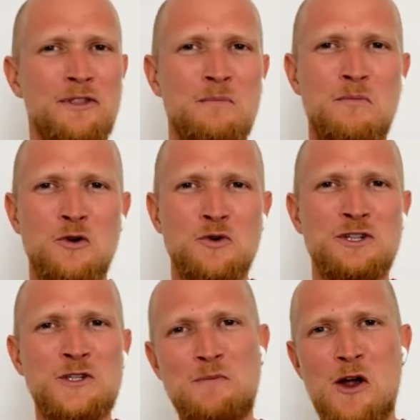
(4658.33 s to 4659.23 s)
the most
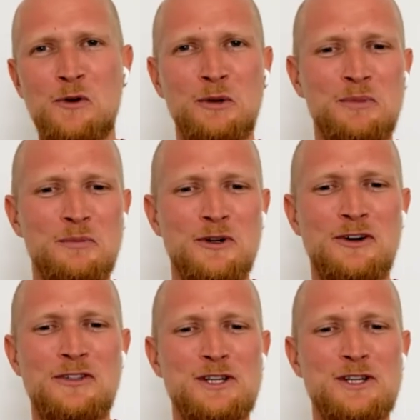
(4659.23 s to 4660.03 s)
inspiring people on this